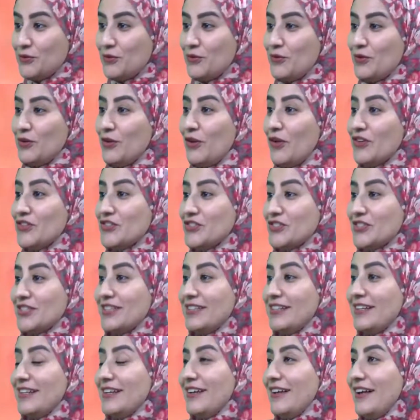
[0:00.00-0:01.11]
to launch
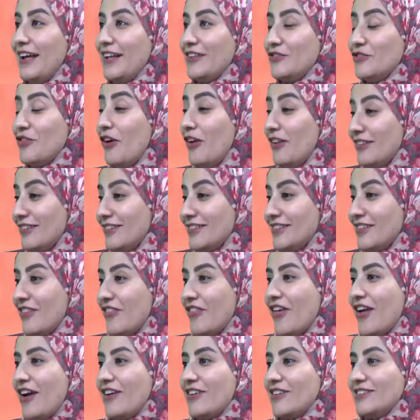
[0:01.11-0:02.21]
uh, adults
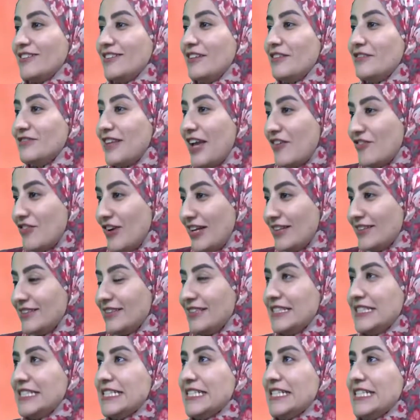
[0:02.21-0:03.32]
they are
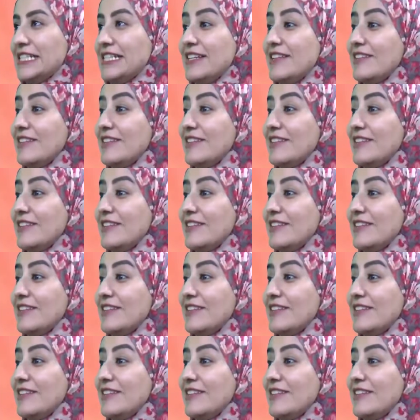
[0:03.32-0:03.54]
self-directed,